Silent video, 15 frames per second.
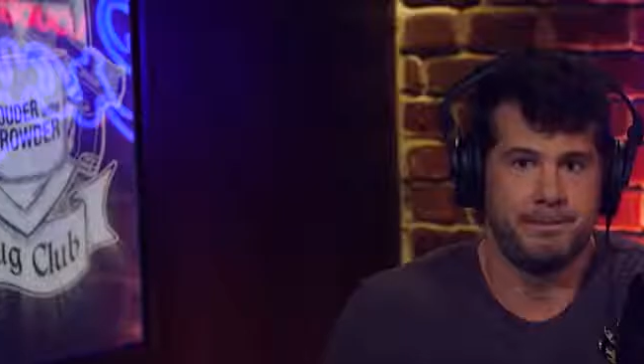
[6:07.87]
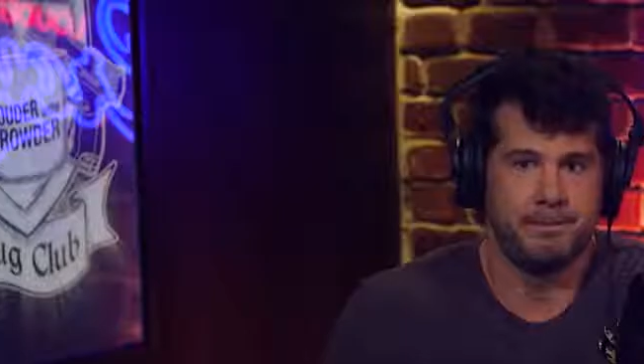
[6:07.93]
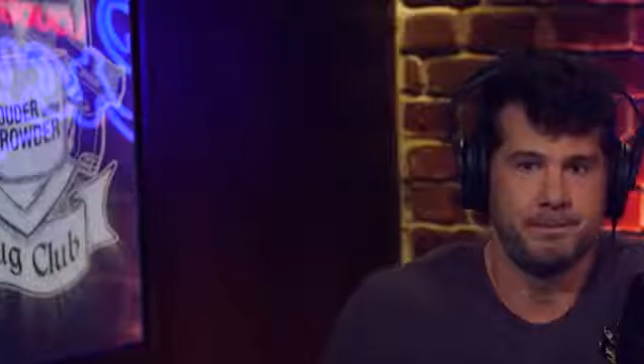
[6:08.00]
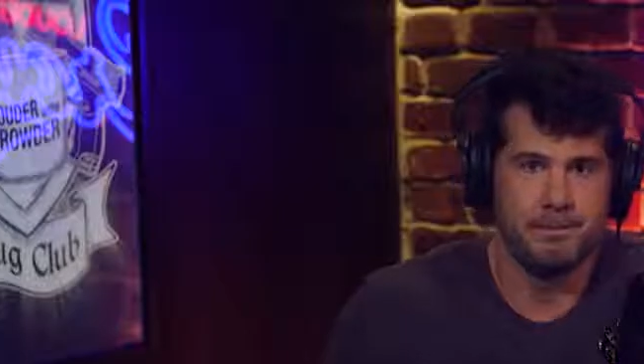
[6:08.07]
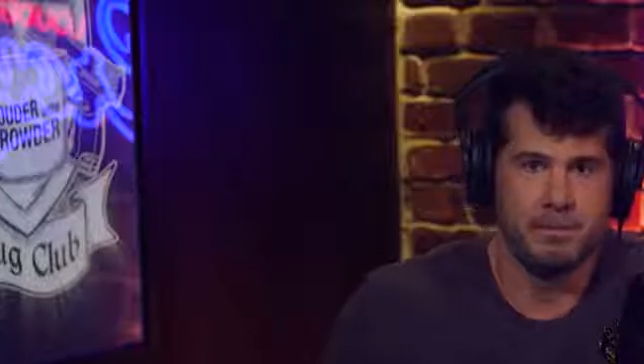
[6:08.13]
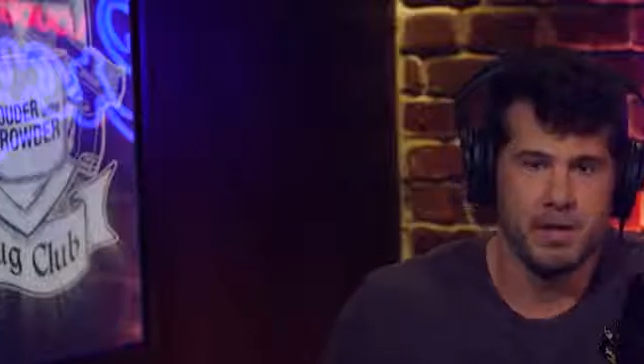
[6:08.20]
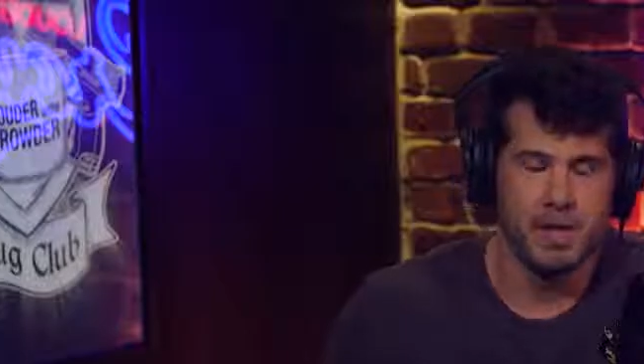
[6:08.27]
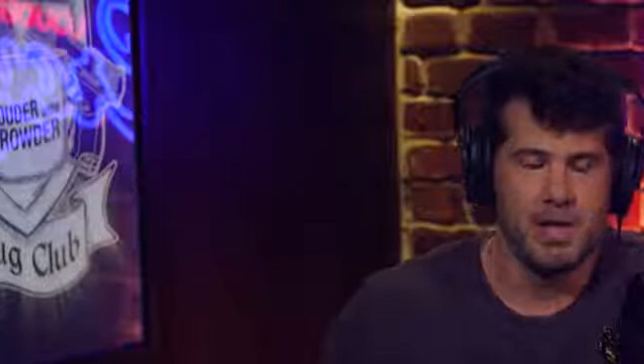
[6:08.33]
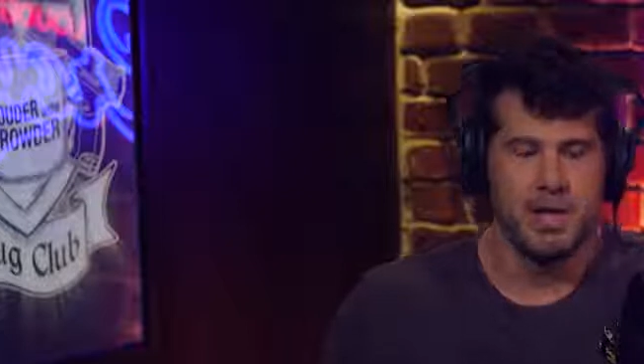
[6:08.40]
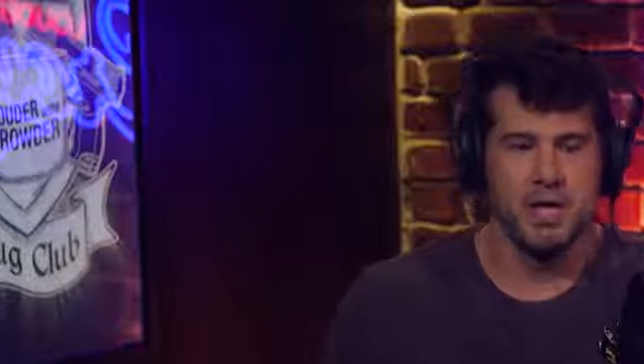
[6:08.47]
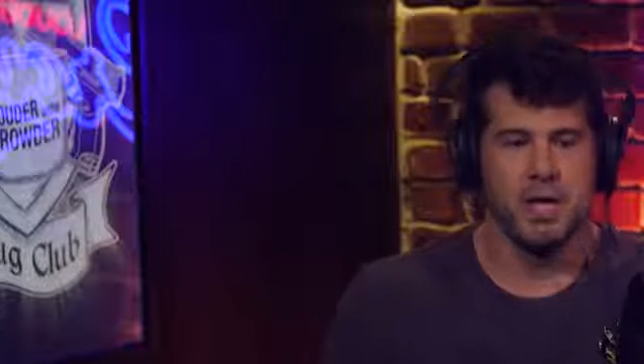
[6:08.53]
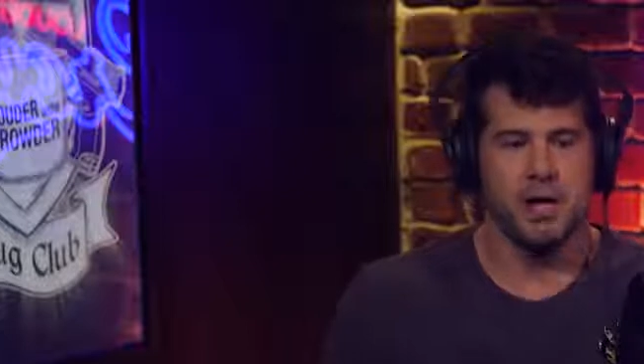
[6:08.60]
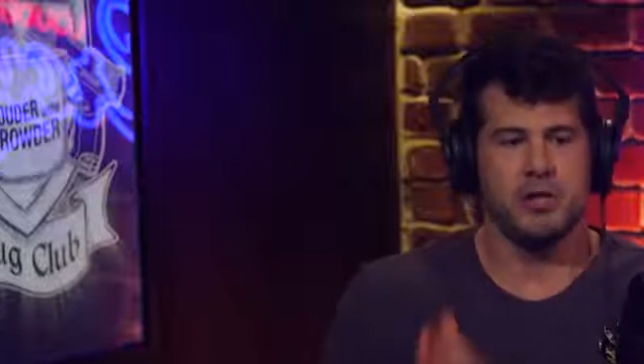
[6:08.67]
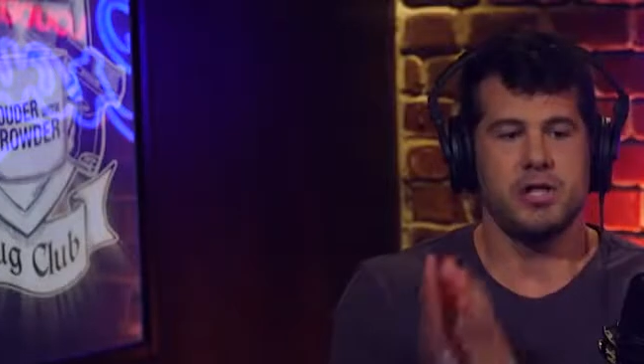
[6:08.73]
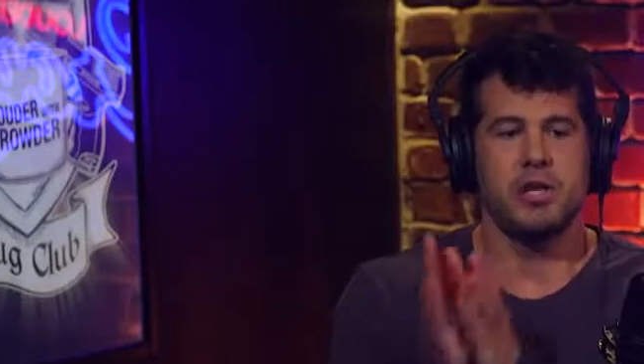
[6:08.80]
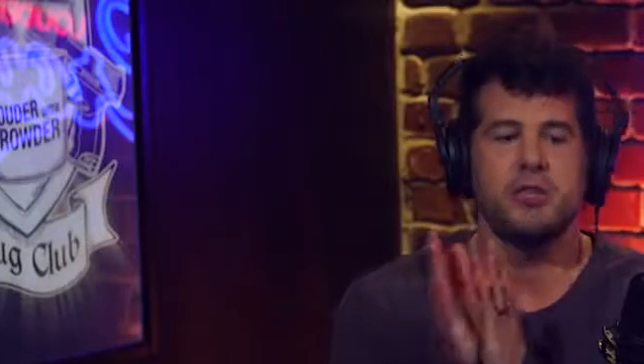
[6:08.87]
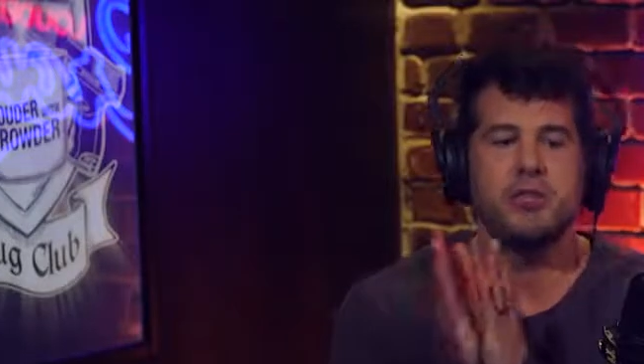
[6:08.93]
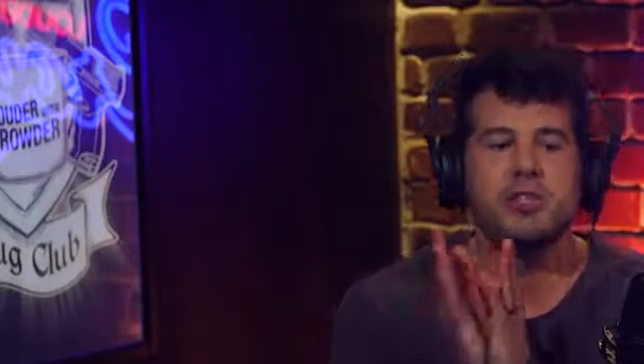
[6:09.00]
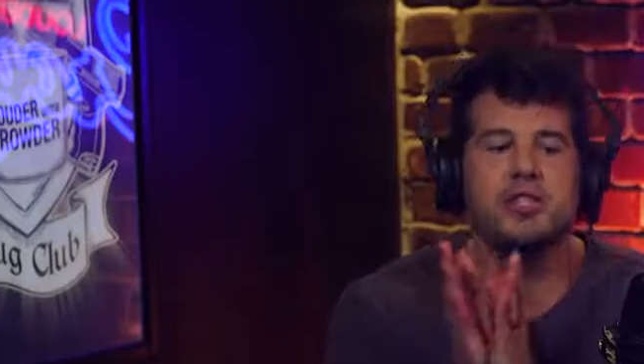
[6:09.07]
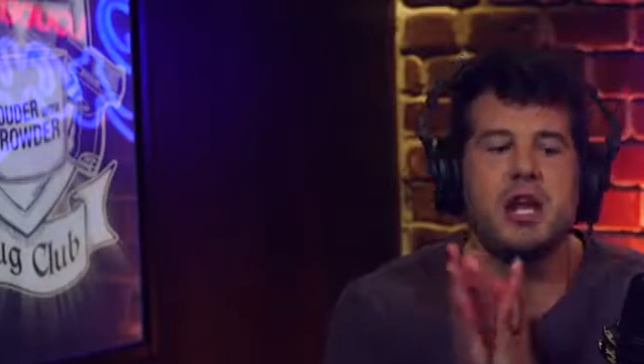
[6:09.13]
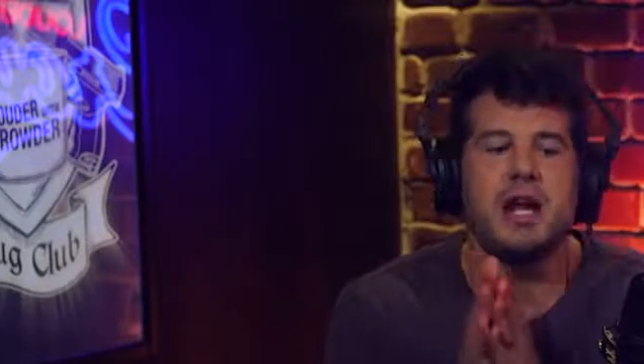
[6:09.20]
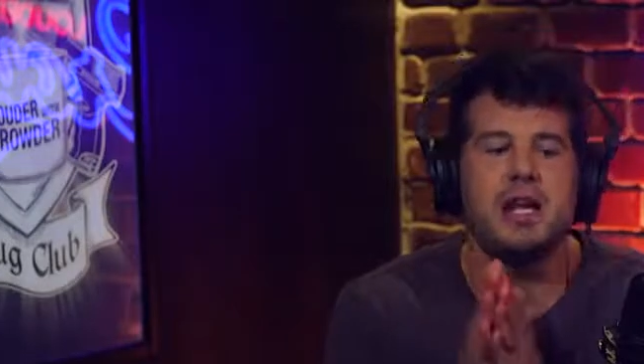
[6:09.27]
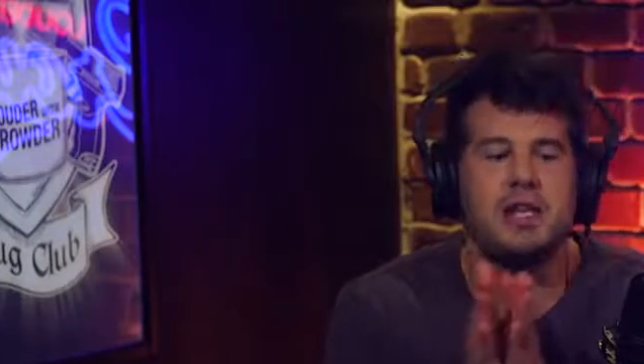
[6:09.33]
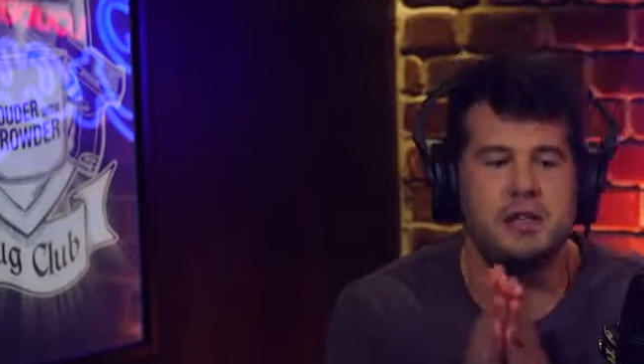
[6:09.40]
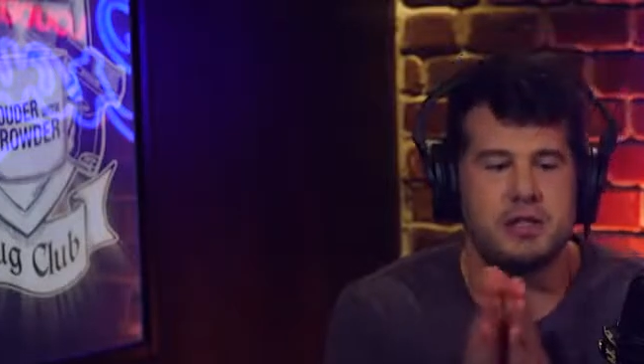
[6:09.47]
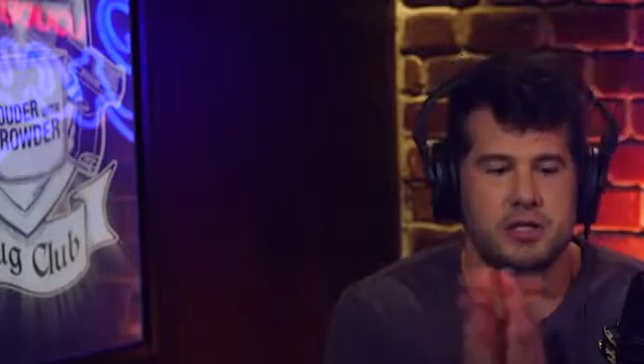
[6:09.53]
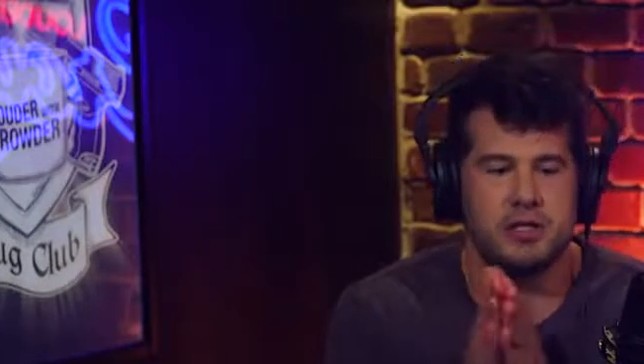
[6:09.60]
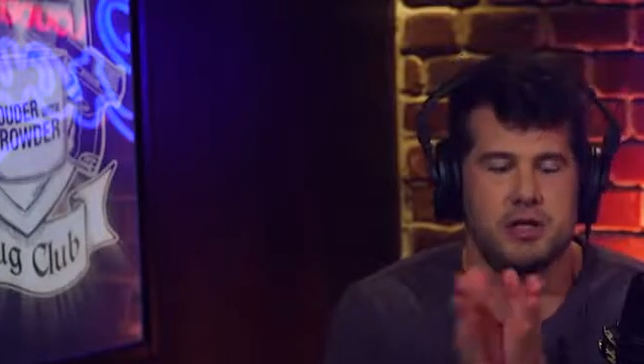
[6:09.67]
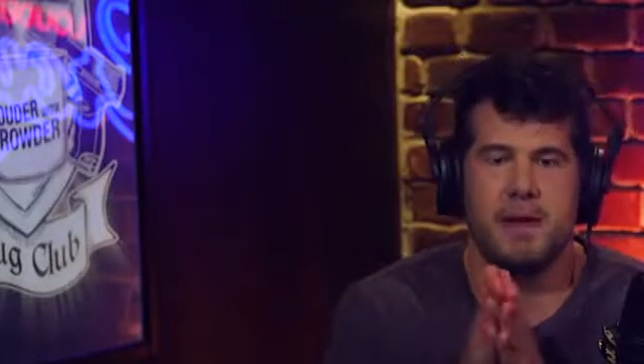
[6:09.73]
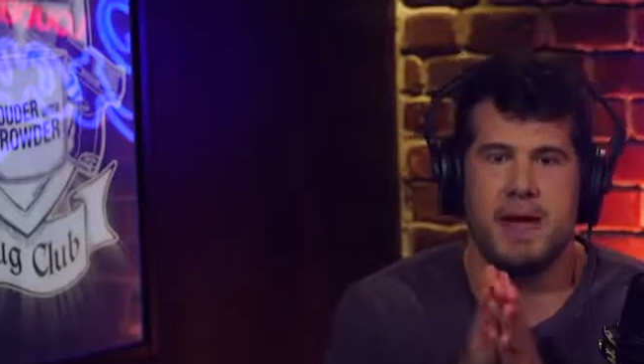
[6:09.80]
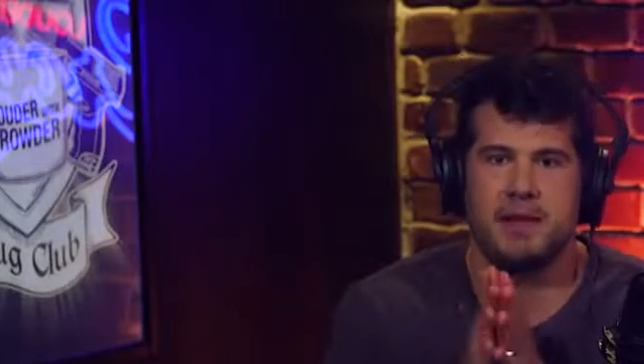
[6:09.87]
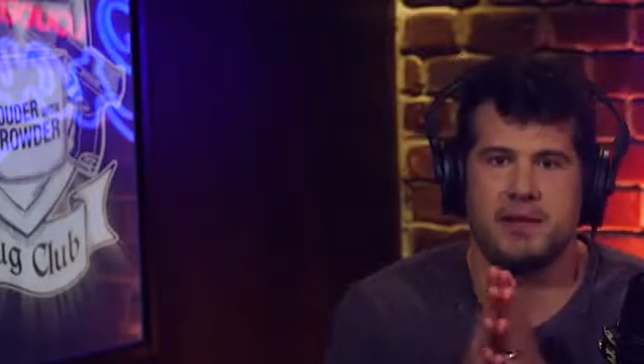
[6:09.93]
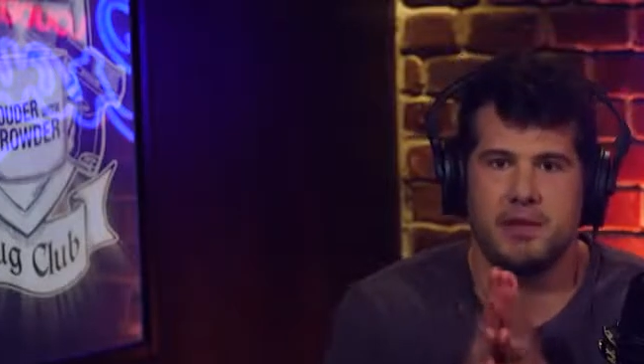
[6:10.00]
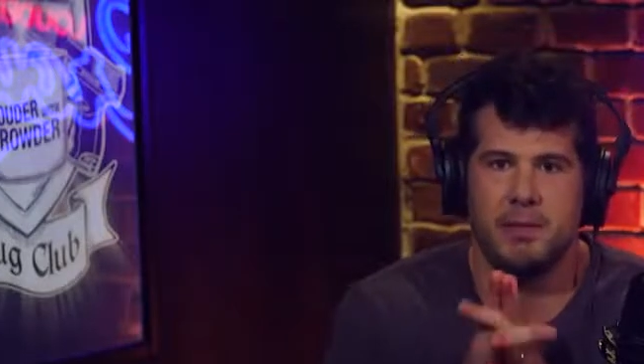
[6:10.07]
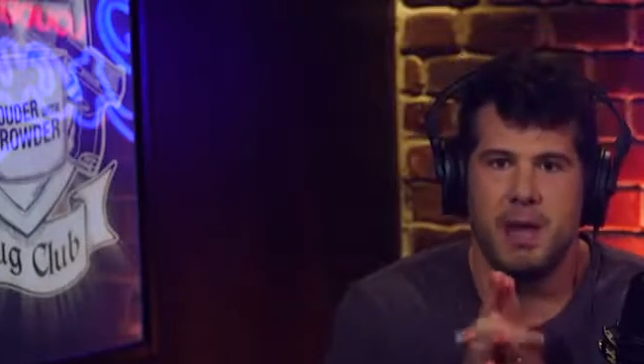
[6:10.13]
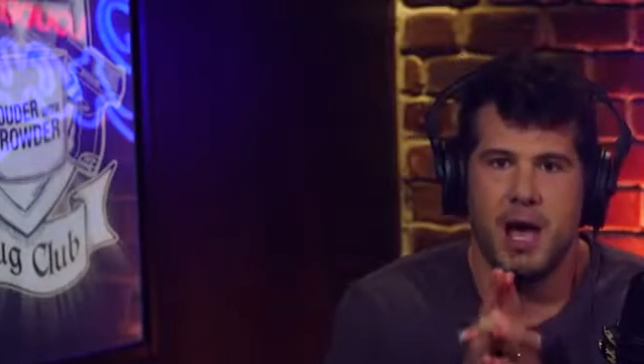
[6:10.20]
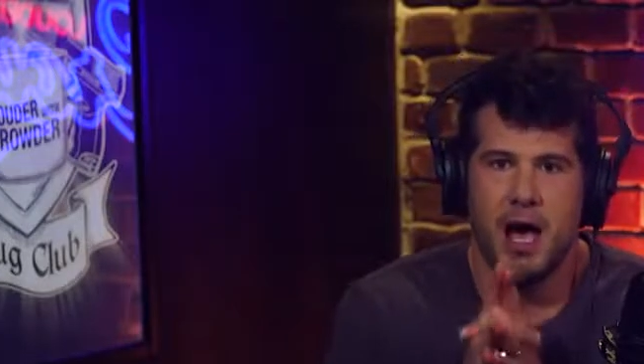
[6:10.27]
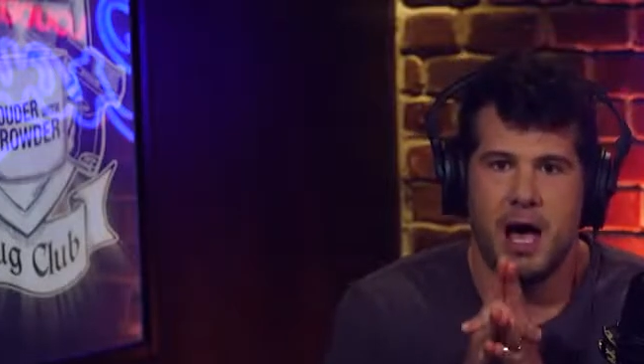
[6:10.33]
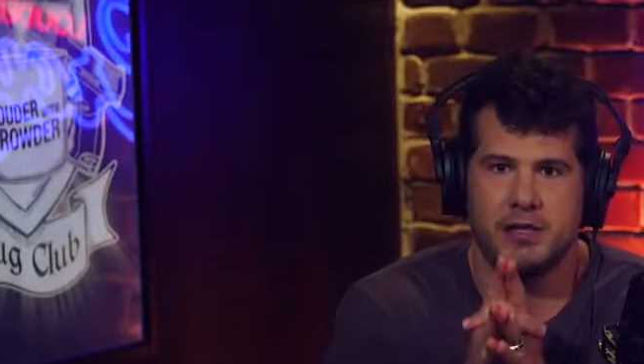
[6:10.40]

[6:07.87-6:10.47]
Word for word: area to cover. Here's here's so. a study to, to, to, back this up.